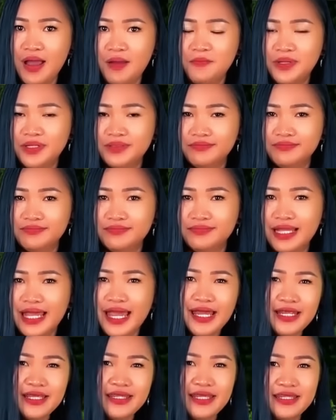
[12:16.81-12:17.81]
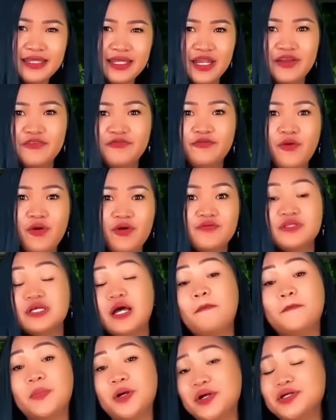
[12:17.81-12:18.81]
But anything that involves
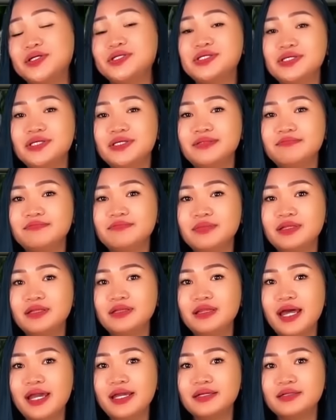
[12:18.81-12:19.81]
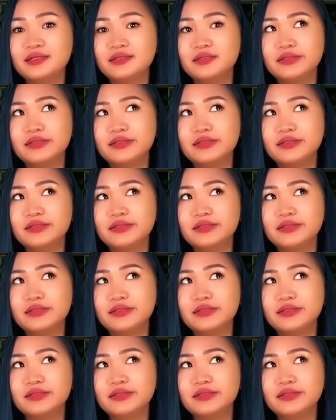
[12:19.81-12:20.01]
a person, like